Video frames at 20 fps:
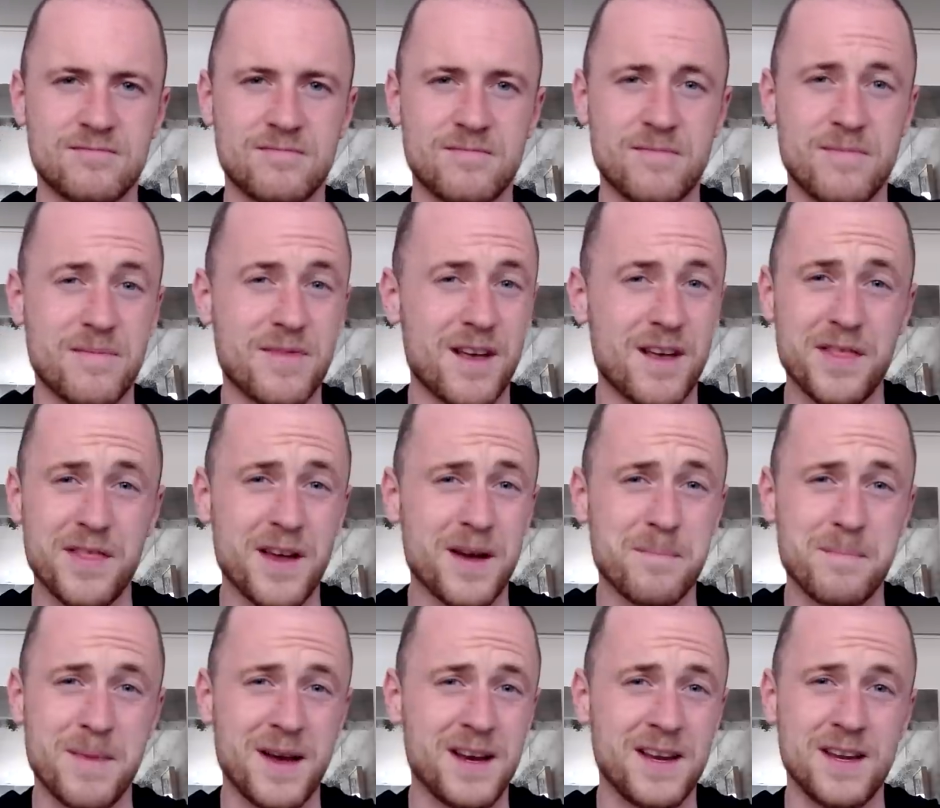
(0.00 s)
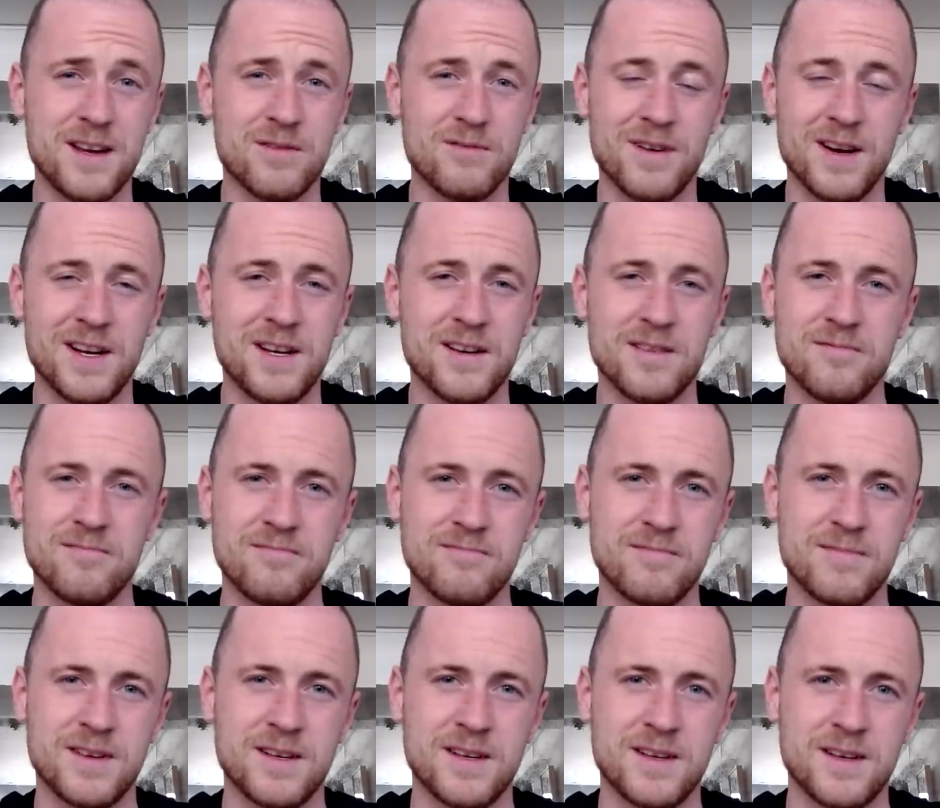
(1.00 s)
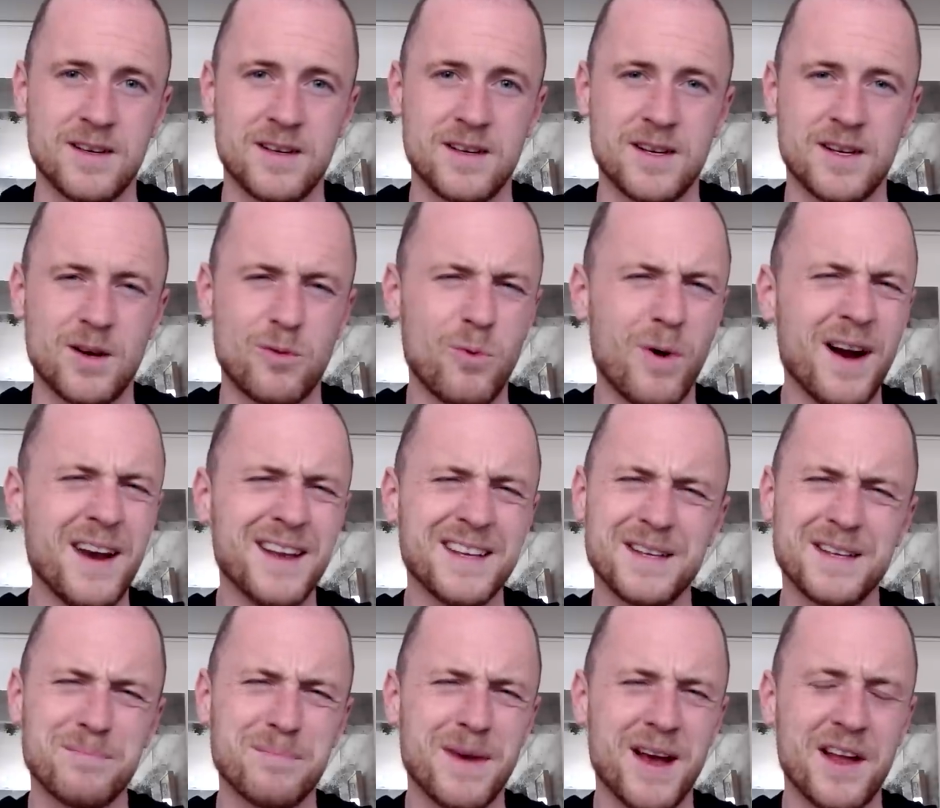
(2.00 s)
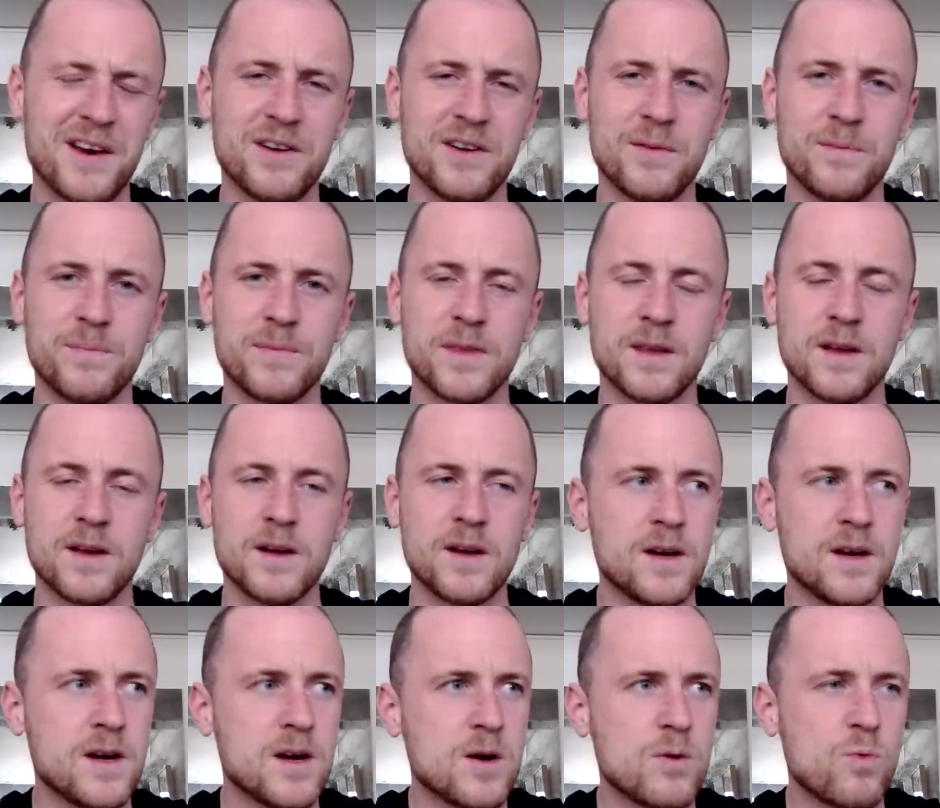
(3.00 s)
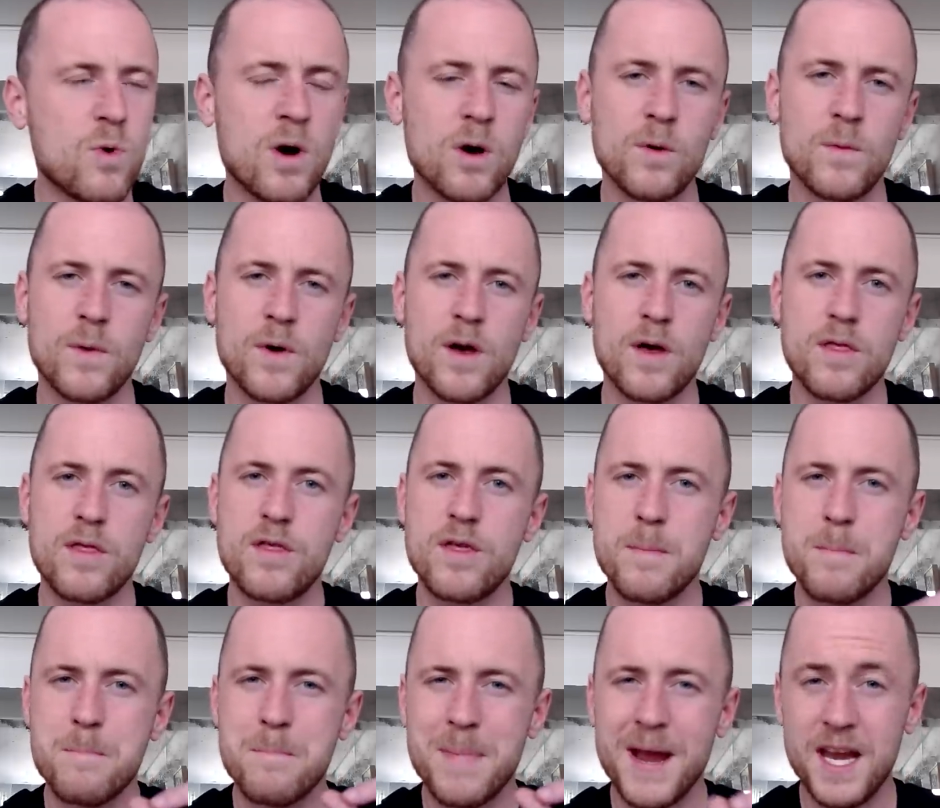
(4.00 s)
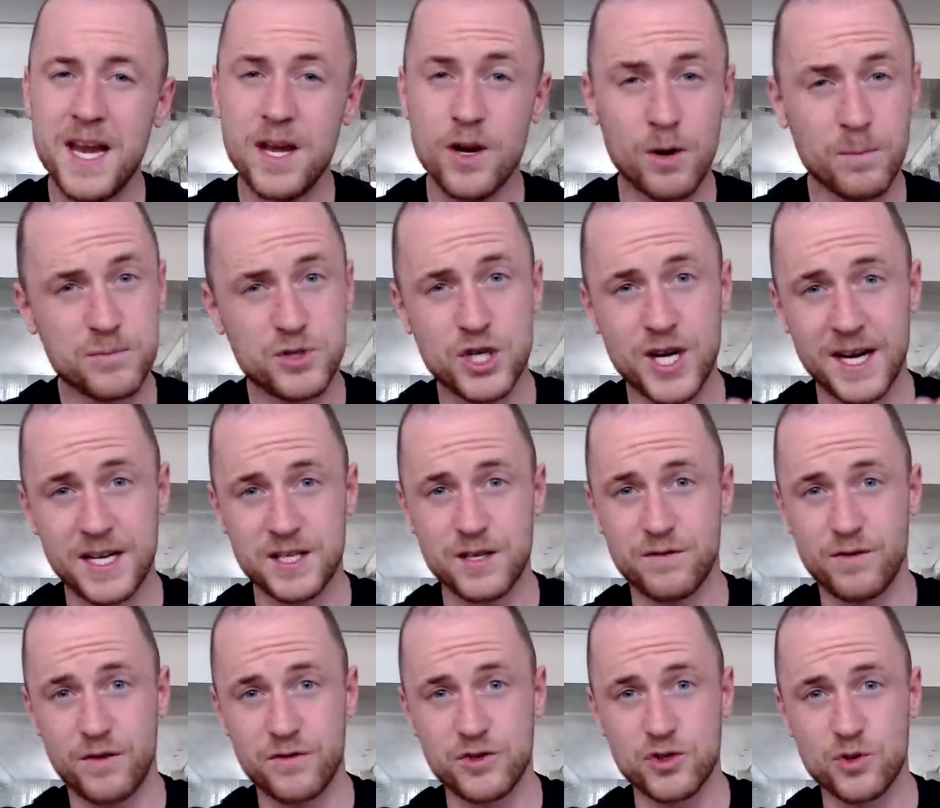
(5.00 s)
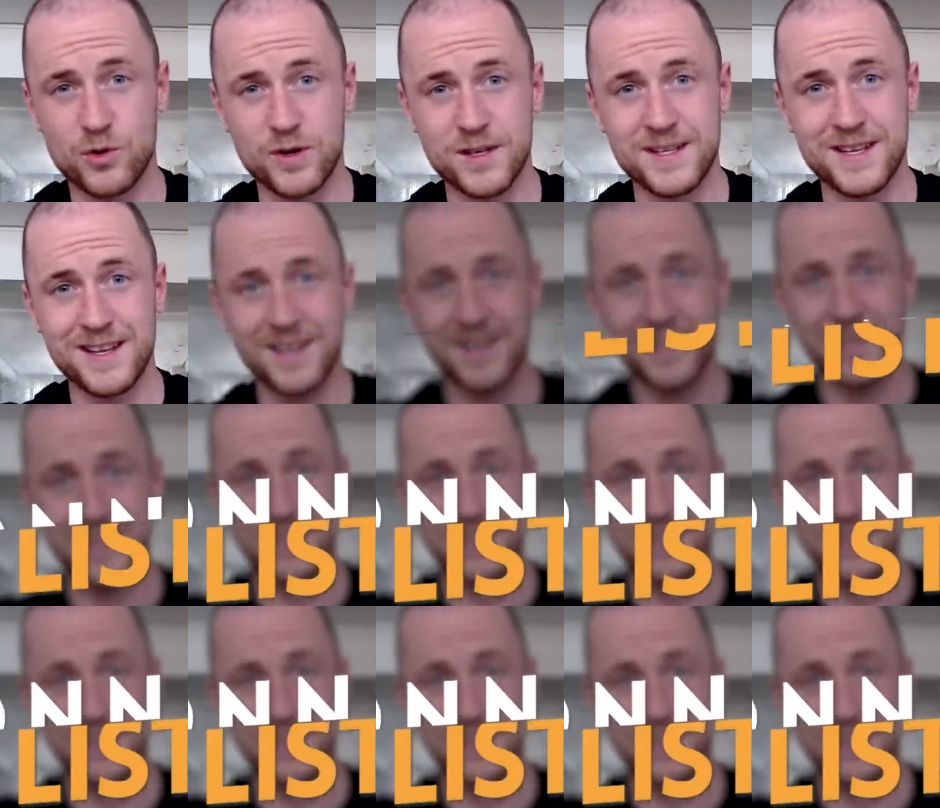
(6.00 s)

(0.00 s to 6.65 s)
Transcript: Not that many, right? Now, why does it matter? Well, the main objective of storytelling is